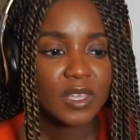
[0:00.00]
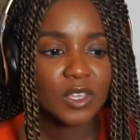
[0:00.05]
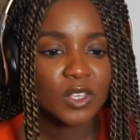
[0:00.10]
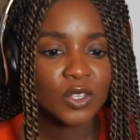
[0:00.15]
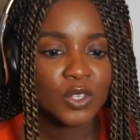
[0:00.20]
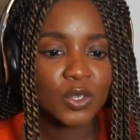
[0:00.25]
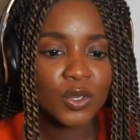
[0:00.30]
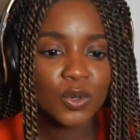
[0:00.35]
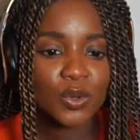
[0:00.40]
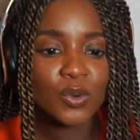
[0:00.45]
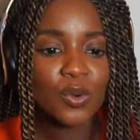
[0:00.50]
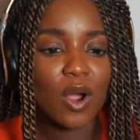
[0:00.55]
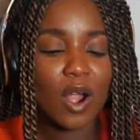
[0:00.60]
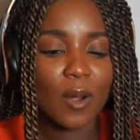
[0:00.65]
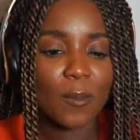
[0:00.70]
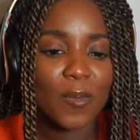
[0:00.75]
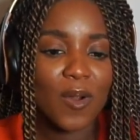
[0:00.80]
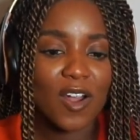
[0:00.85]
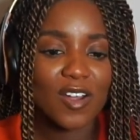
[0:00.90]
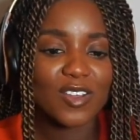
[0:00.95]
You
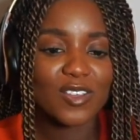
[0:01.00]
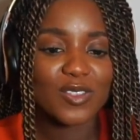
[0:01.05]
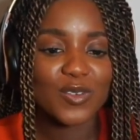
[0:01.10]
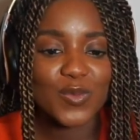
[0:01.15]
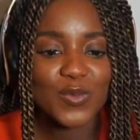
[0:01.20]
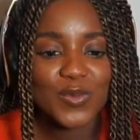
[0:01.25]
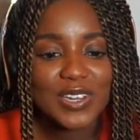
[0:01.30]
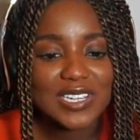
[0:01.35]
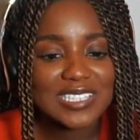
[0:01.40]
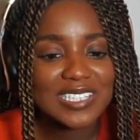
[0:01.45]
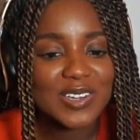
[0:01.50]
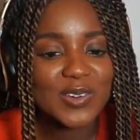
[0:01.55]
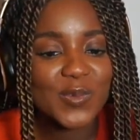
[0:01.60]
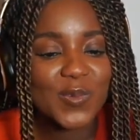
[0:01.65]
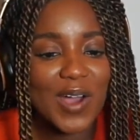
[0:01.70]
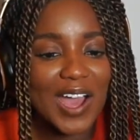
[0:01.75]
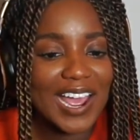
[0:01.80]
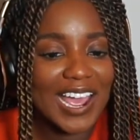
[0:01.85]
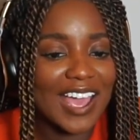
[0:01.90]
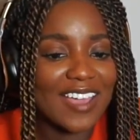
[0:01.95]
are part of the reason
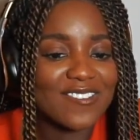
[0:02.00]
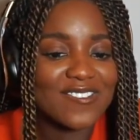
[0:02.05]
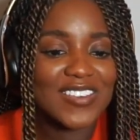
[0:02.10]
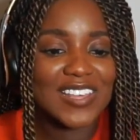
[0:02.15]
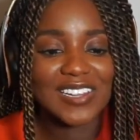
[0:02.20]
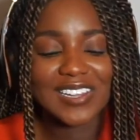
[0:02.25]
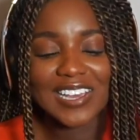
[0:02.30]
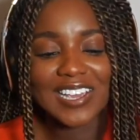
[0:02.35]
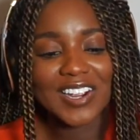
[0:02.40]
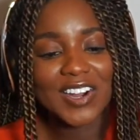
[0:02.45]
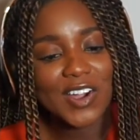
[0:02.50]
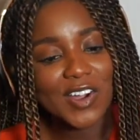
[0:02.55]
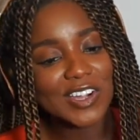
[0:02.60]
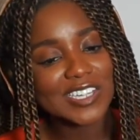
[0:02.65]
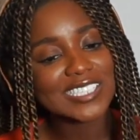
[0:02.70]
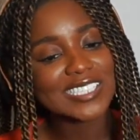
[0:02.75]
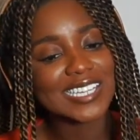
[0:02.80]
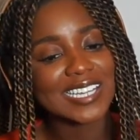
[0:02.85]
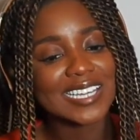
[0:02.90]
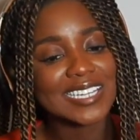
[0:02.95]
why I feel
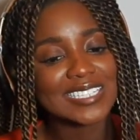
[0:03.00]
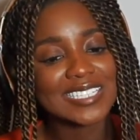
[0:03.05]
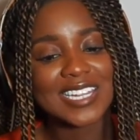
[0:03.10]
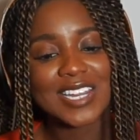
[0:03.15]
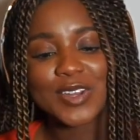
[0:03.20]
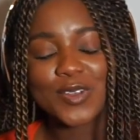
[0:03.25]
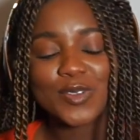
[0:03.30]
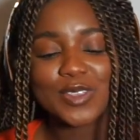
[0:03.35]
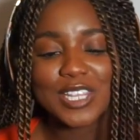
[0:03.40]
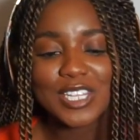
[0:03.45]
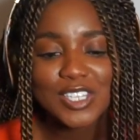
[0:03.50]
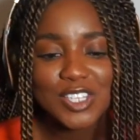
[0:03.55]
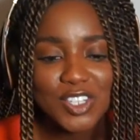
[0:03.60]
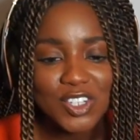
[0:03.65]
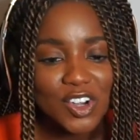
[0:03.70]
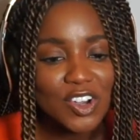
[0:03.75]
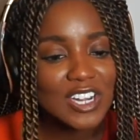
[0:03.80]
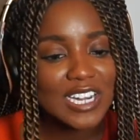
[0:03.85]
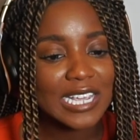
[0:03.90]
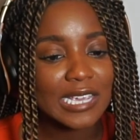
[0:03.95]
encouraged to continue this
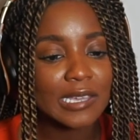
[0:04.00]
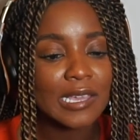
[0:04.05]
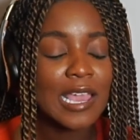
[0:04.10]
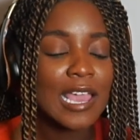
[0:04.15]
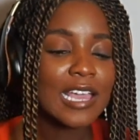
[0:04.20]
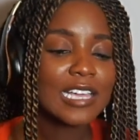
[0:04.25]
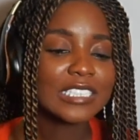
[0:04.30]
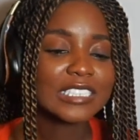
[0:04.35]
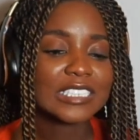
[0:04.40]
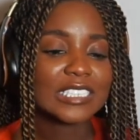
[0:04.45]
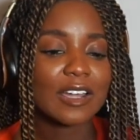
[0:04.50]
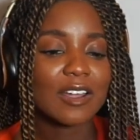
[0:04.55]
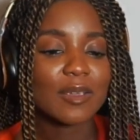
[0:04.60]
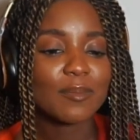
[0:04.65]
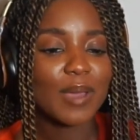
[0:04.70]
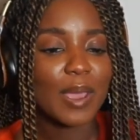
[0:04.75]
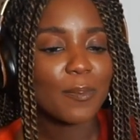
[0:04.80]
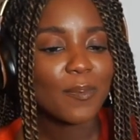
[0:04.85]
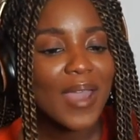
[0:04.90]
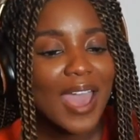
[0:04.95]
journey, sharing
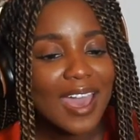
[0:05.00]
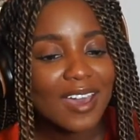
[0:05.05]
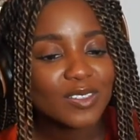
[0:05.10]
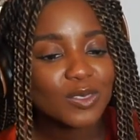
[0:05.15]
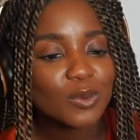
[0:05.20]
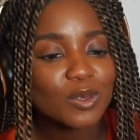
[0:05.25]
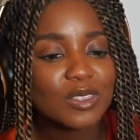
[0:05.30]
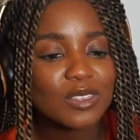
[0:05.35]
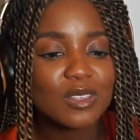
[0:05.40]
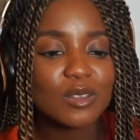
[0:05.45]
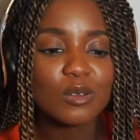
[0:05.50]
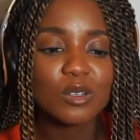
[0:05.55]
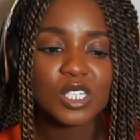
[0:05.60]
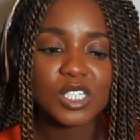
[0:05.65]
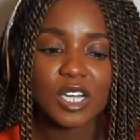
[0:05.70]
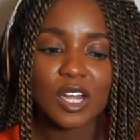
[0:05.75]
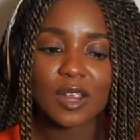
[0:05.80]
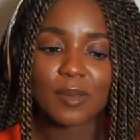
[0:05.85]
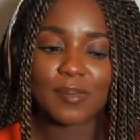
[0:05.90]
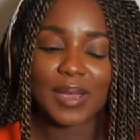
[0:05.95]
my path with you,
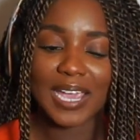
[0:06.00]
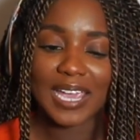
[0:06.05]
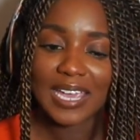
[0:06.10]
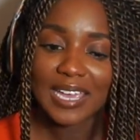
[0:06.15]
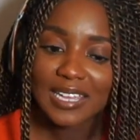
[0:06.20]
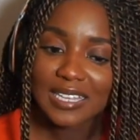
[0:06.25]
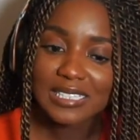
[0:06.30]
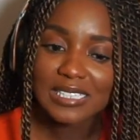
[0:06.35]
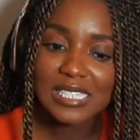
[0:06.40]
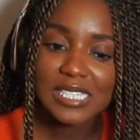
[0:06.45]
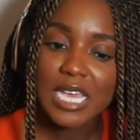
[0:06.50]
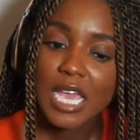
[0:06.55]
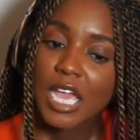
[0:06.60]
sharing my hits,